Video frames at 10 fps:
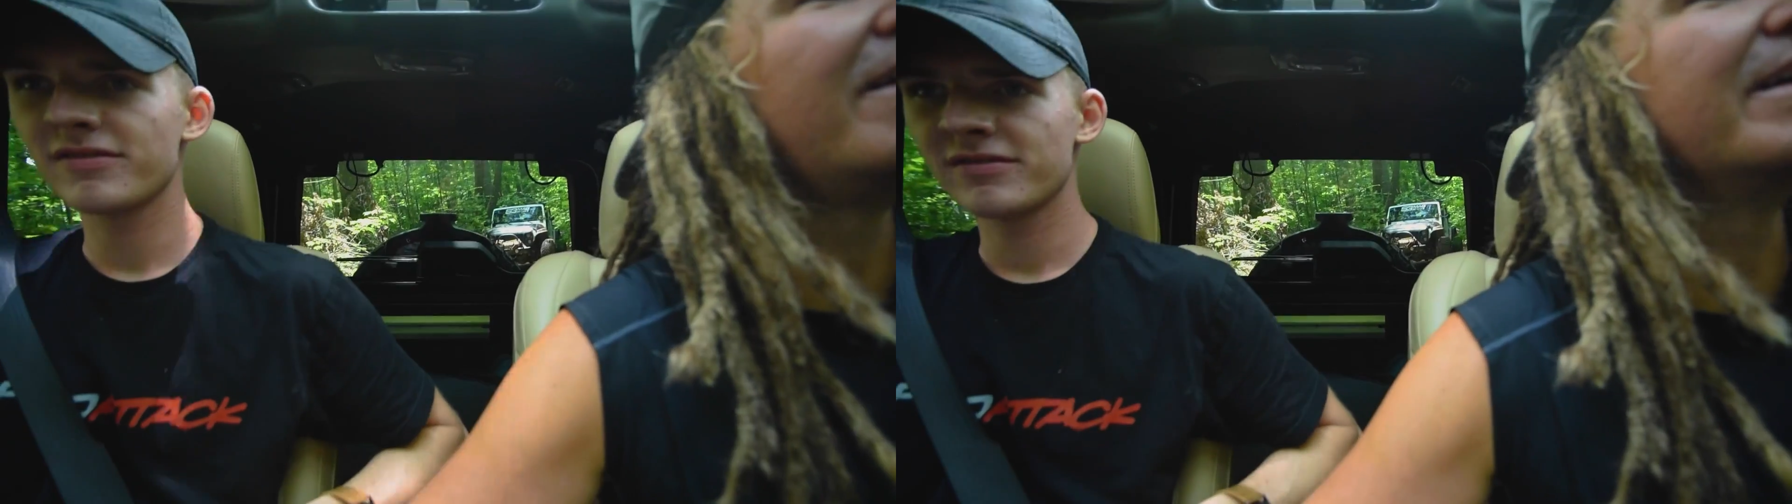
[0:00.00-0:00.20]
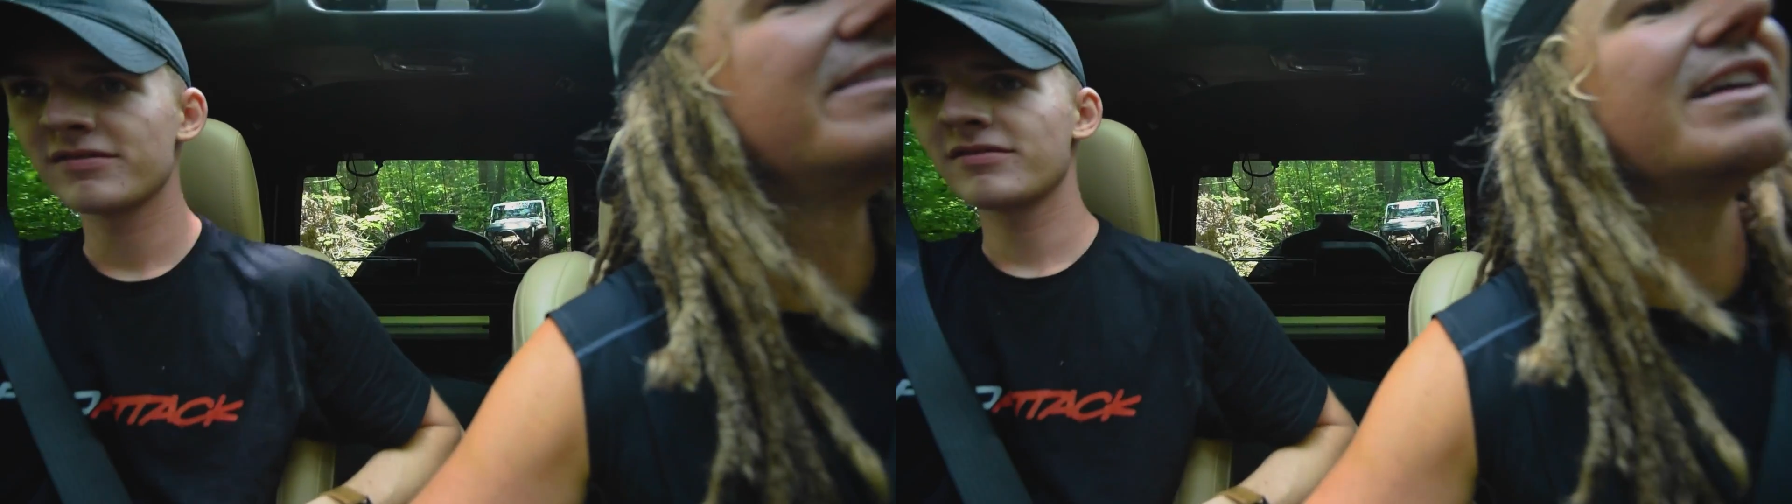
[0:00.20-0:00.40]

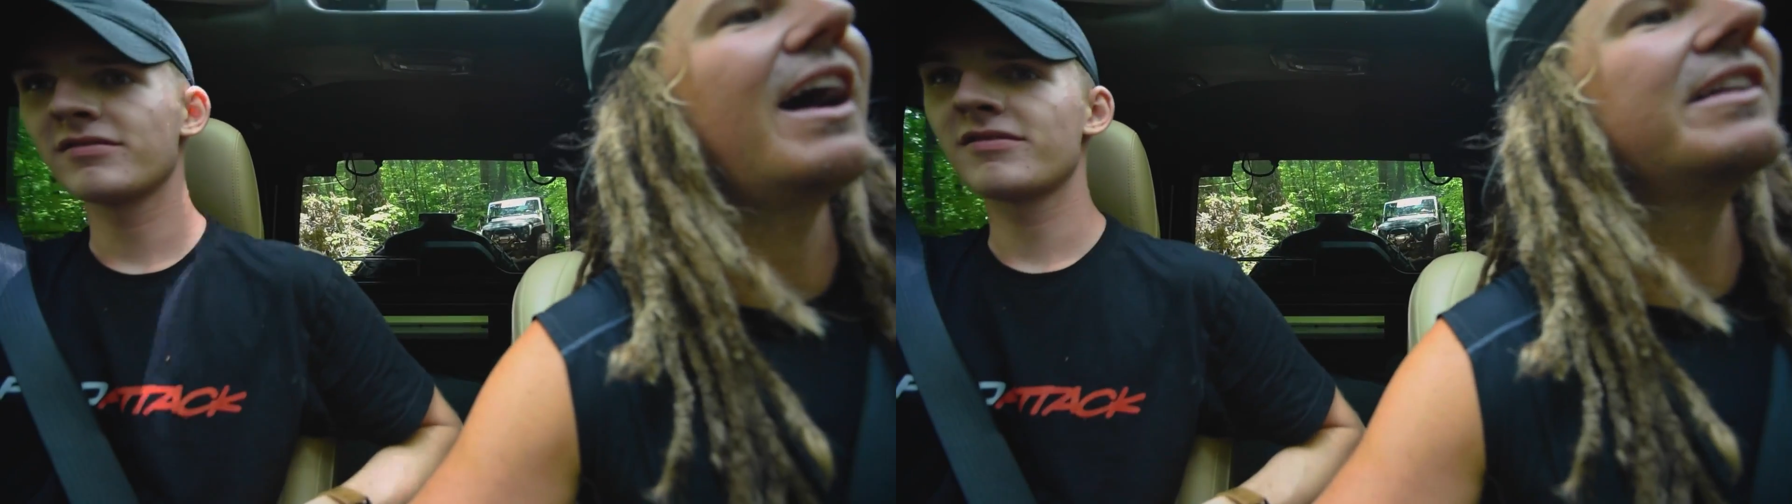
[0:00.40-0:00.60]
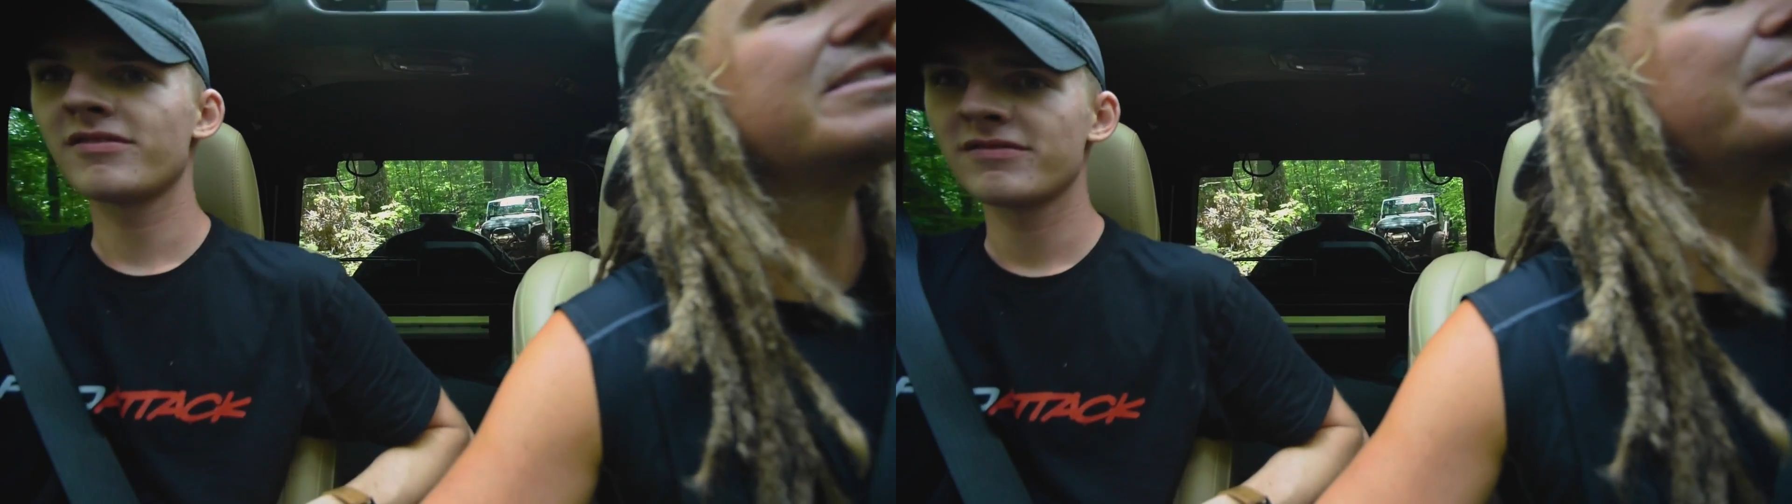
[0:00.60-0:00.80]
all
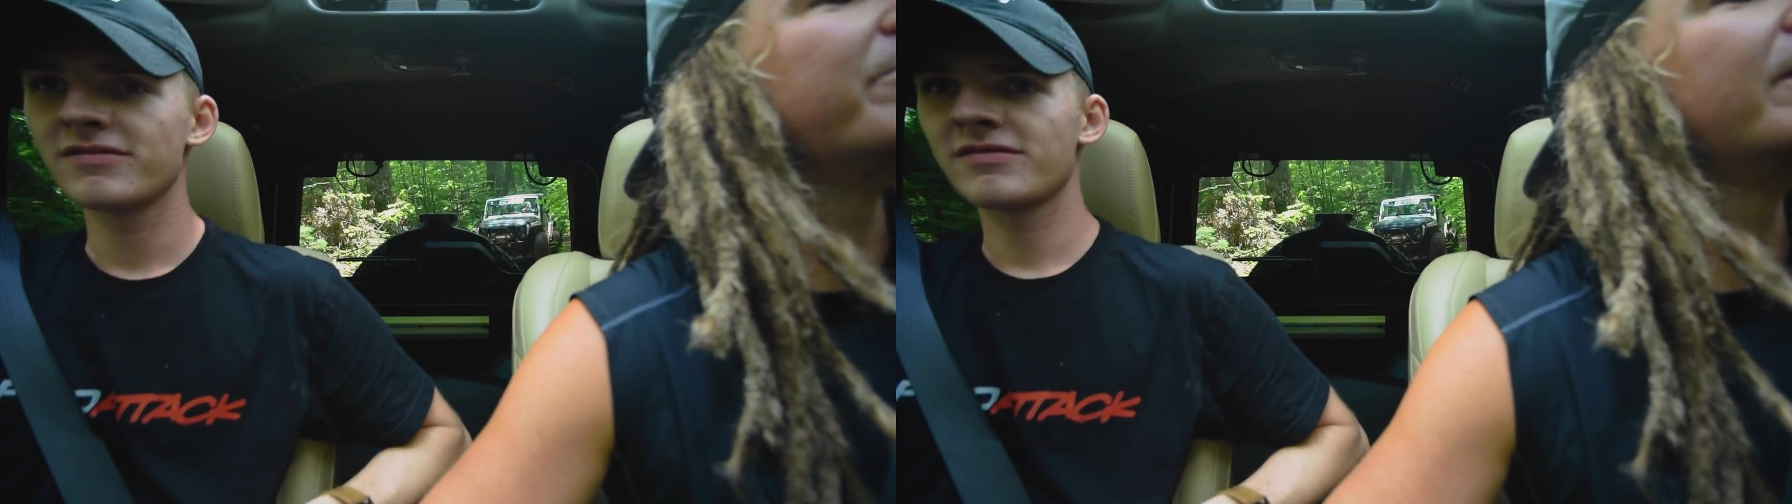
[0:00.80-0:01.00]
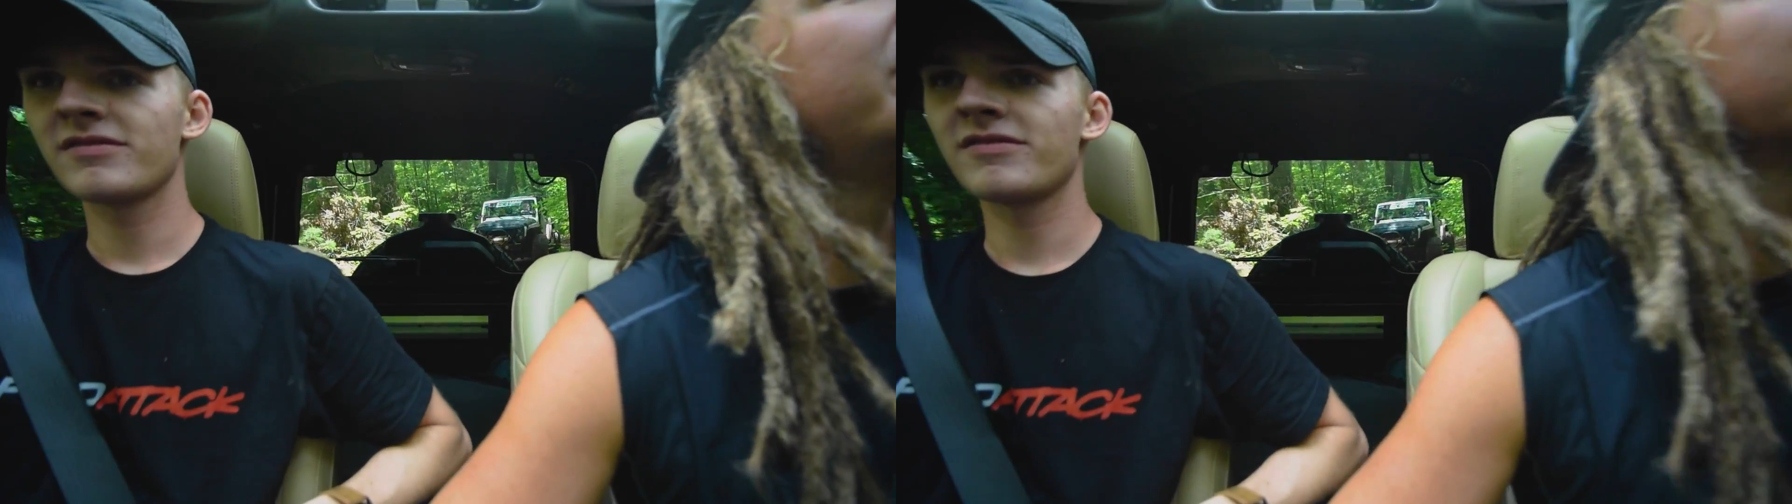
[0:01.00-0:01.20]
inside
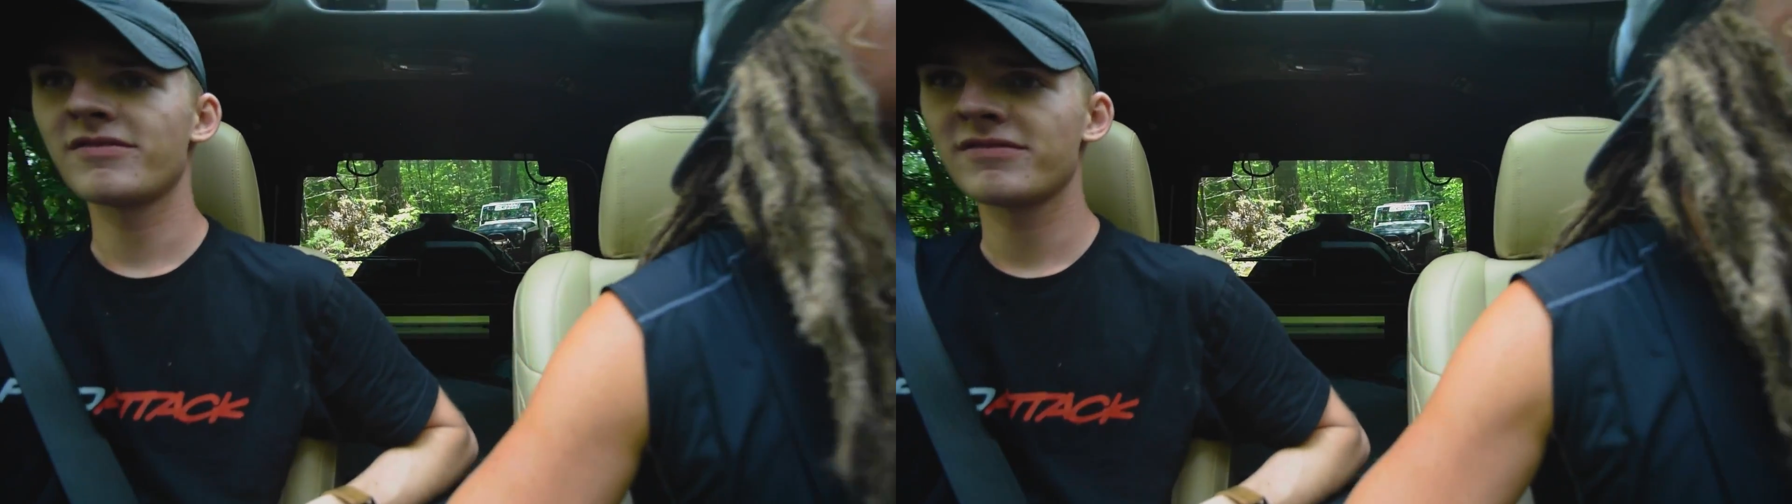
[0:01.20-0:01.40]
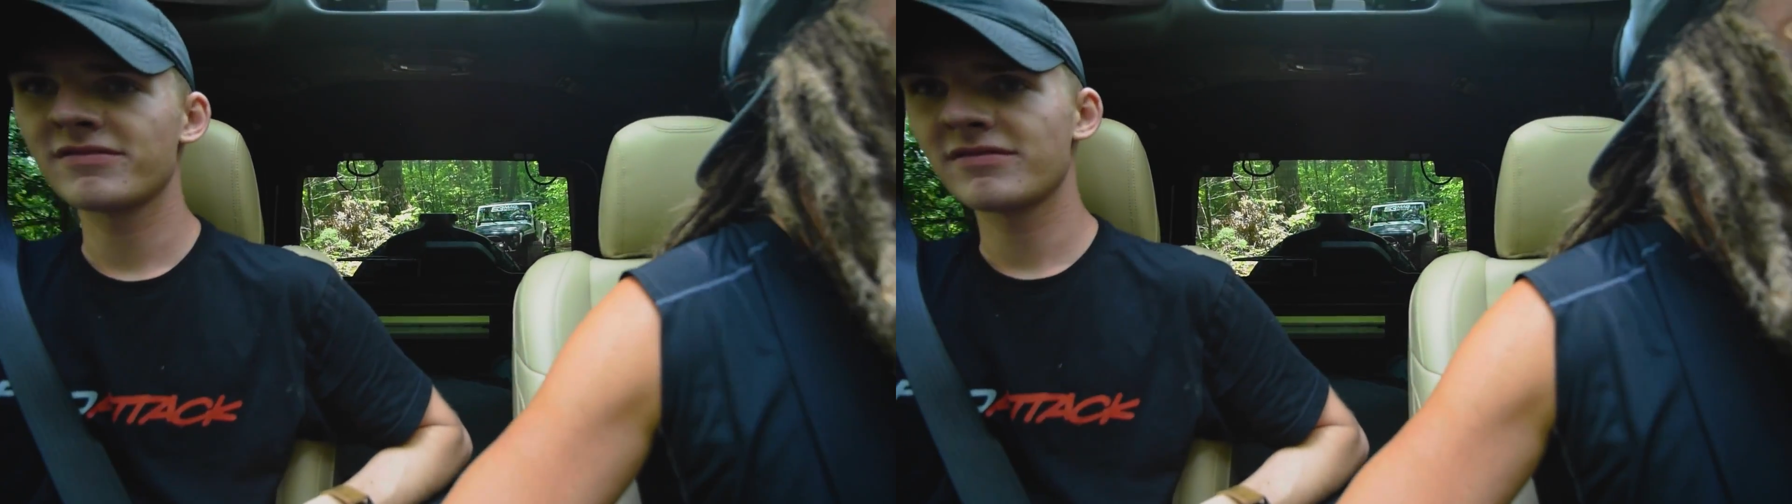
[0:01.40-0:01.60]
somewhere, you can
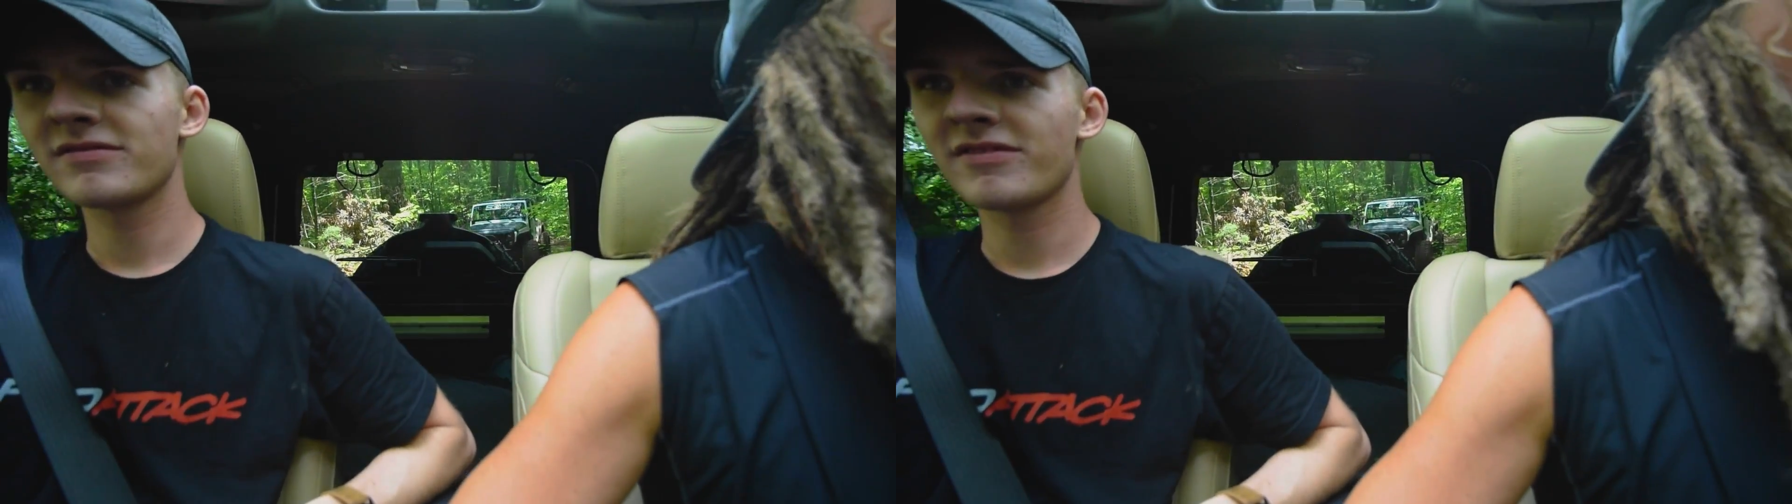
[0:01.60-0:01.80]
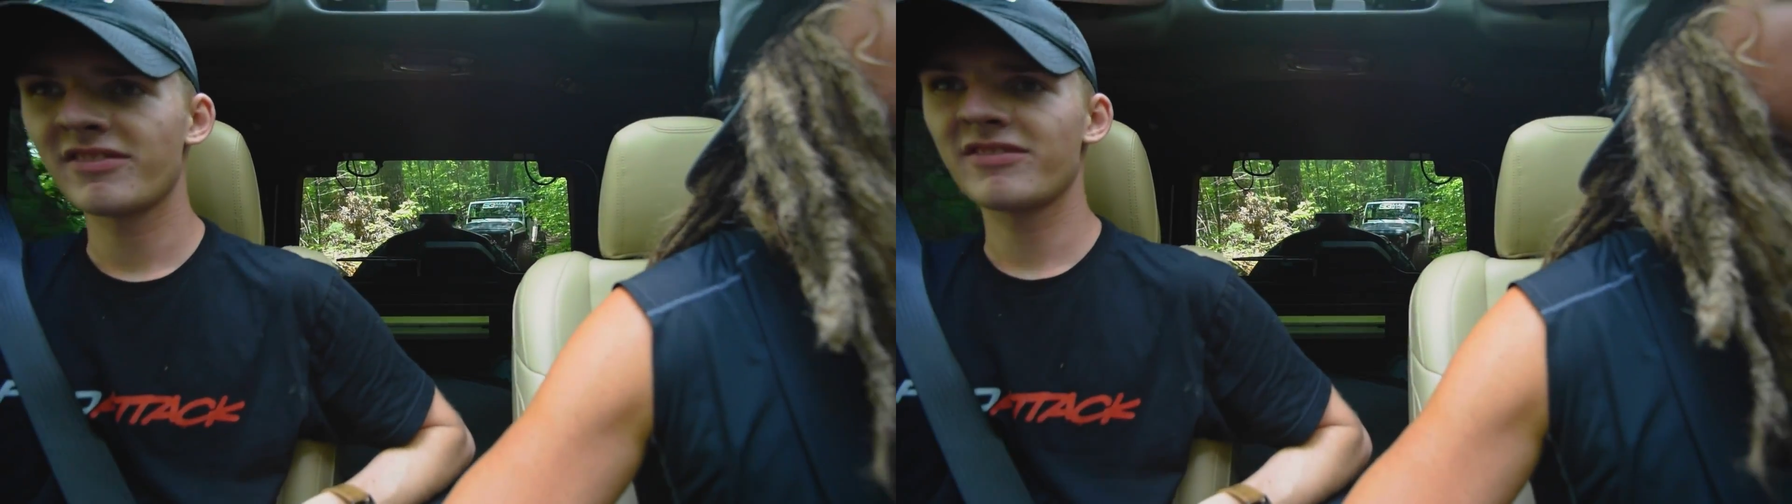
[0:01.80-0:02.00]
pretty
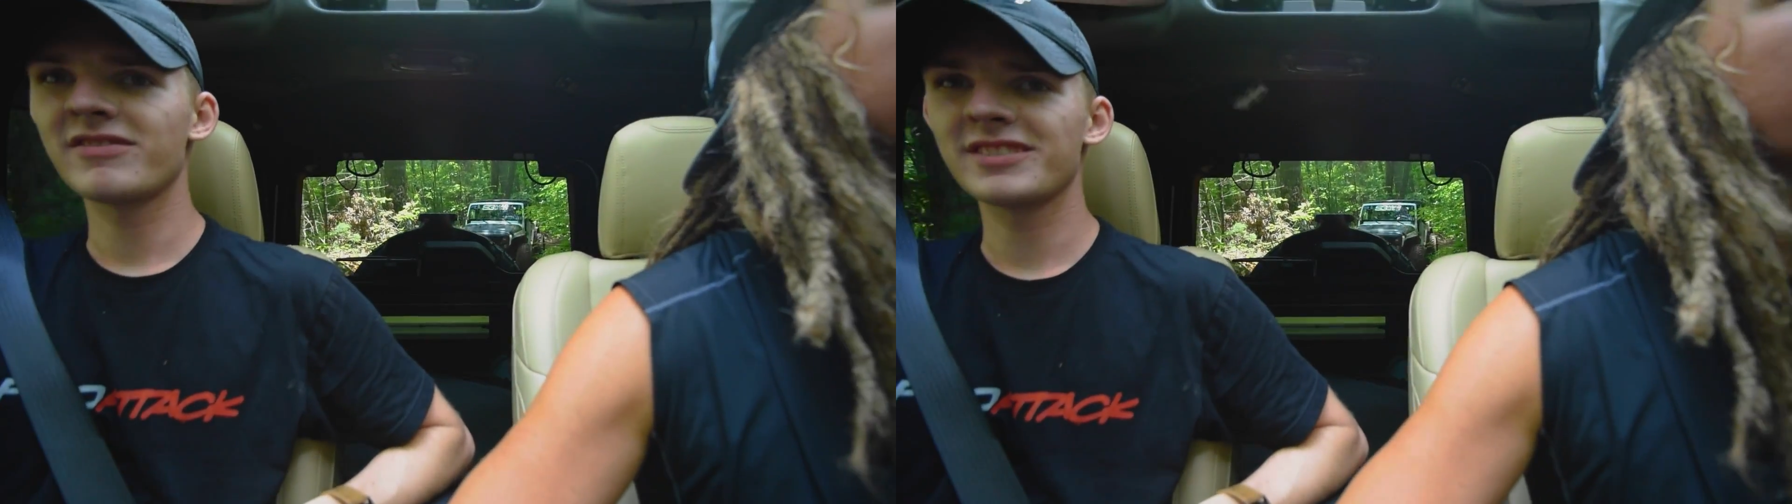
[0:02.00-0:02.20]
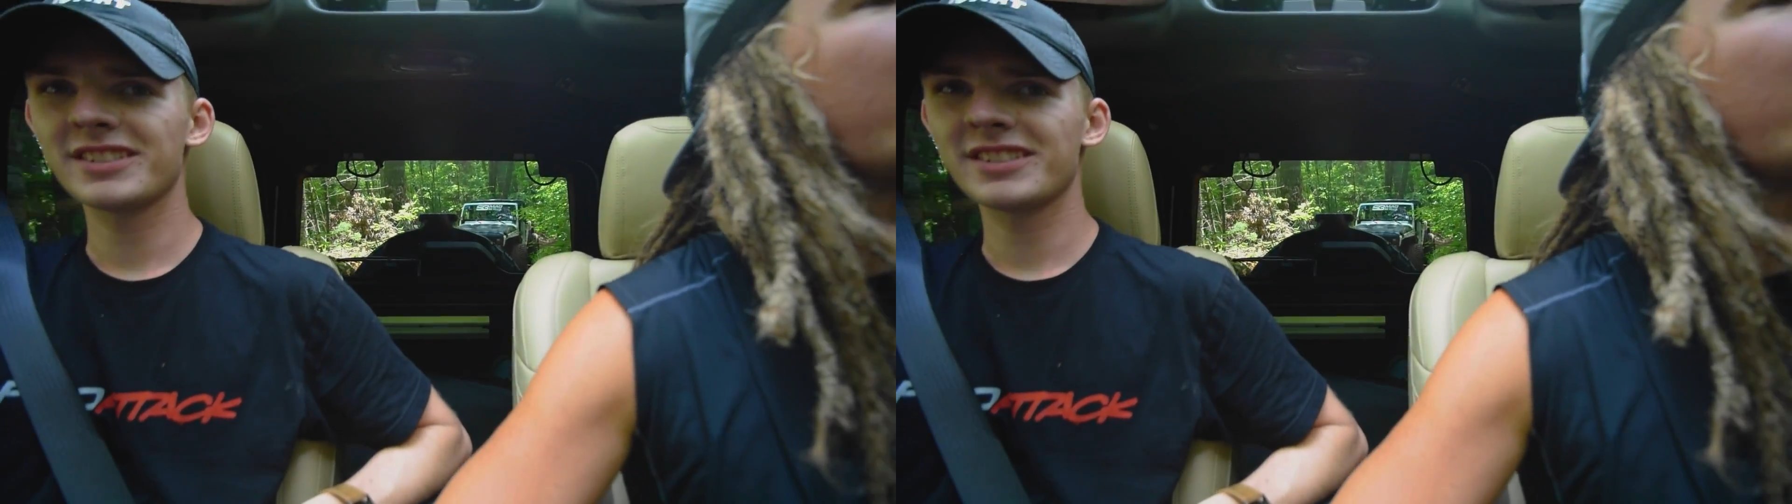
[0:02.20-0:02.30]
much